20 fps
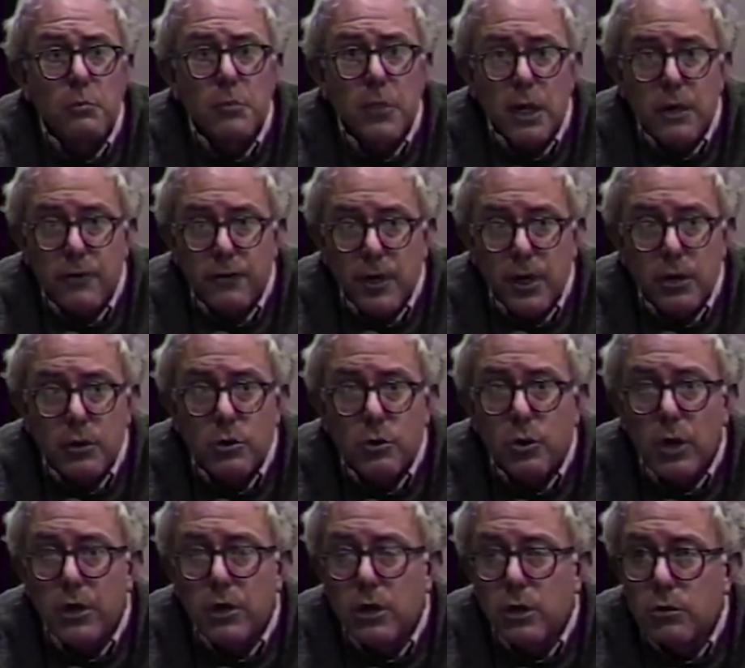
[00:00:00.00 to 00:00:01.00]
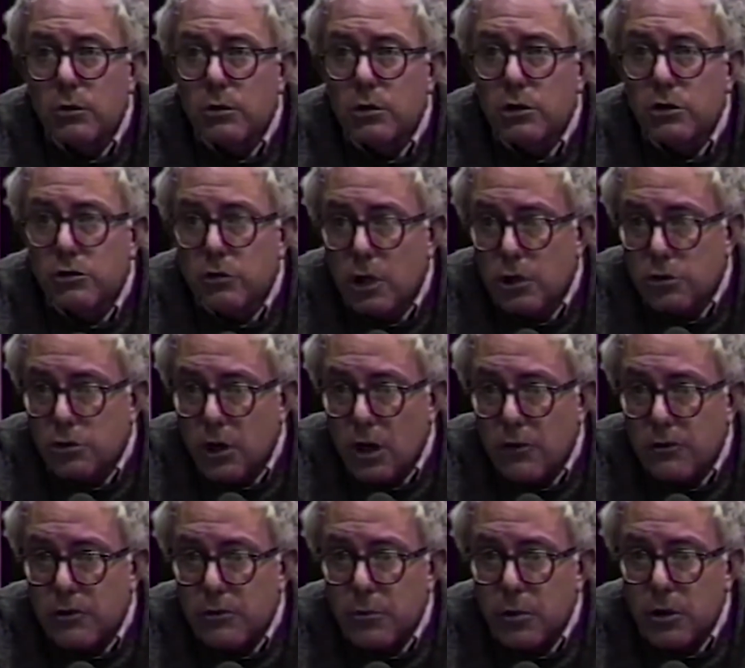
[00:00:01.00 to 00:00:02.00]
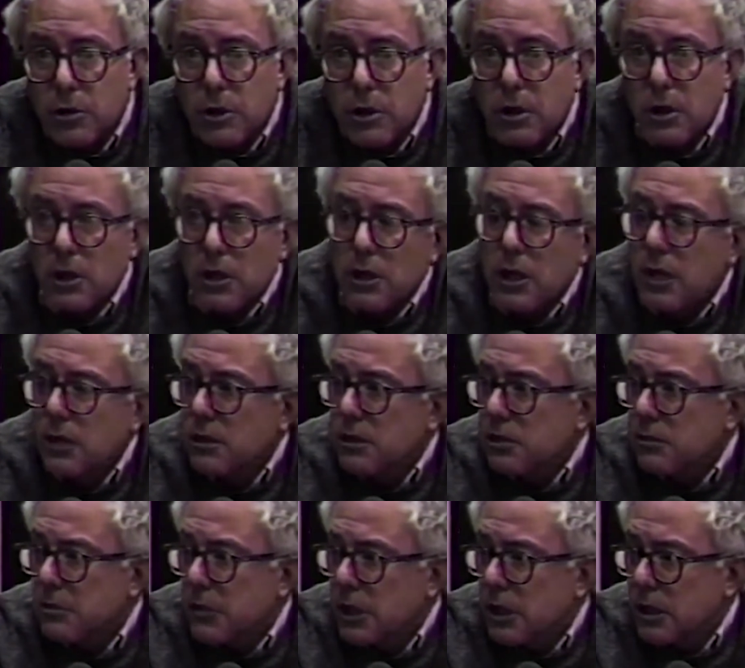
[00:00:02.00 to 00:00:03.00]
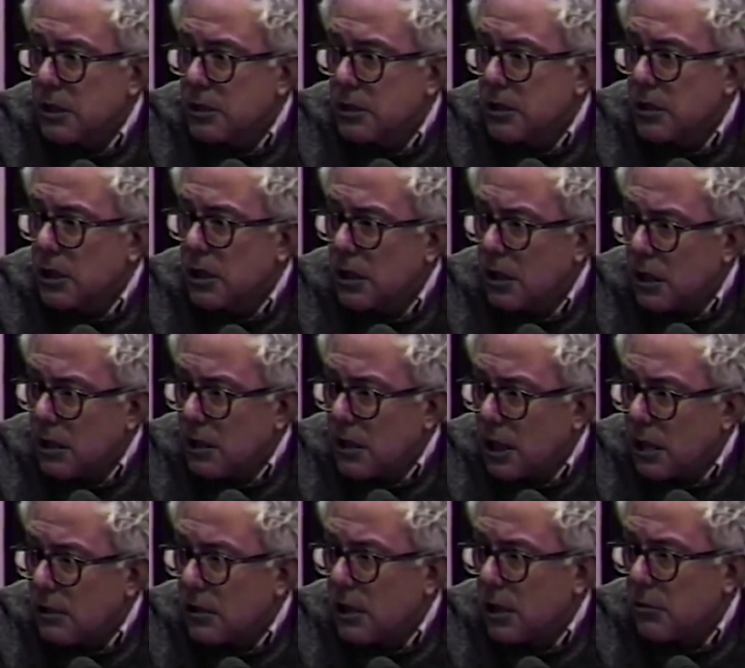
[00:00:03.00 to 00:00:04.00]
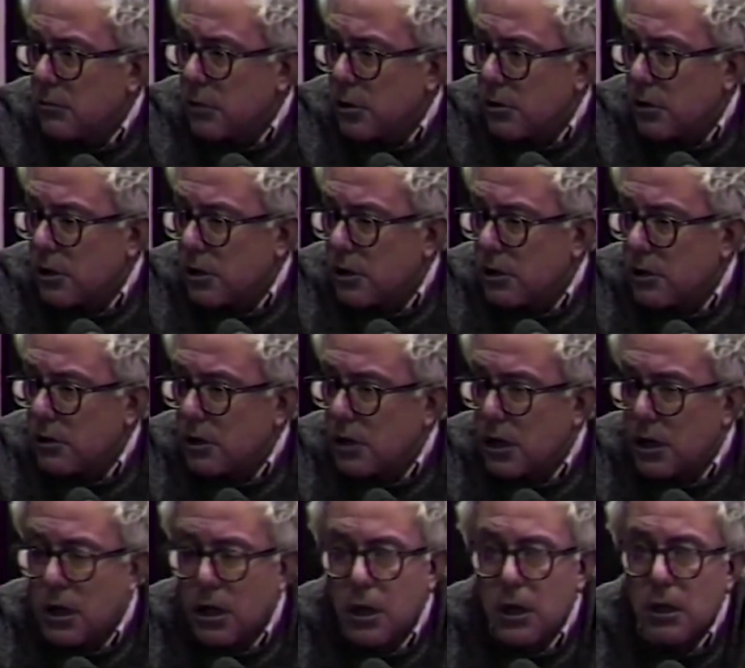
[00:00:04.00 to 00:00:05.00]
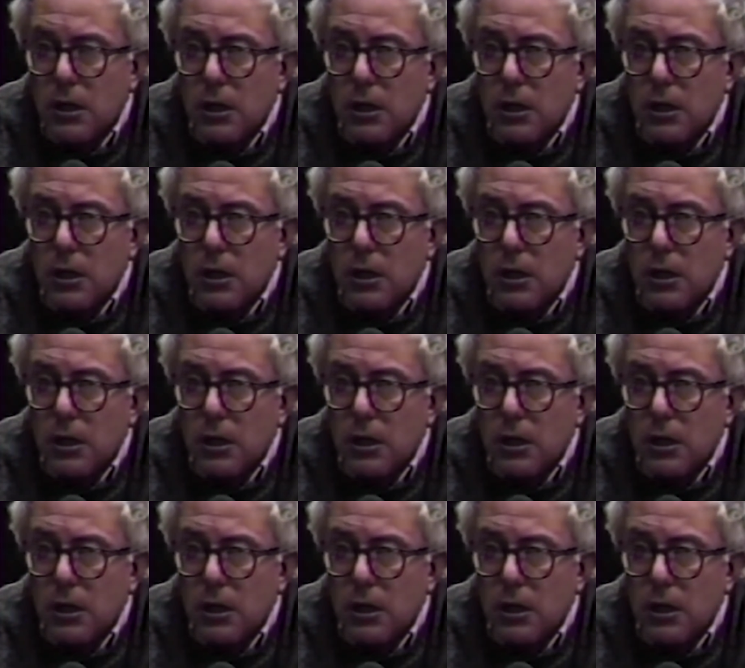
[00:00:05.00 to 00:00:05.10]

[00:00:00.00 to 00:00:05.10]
Met a fellow who I know who's a truck driver in Burlington, had gotten some tickets in downtown Burlington, okay?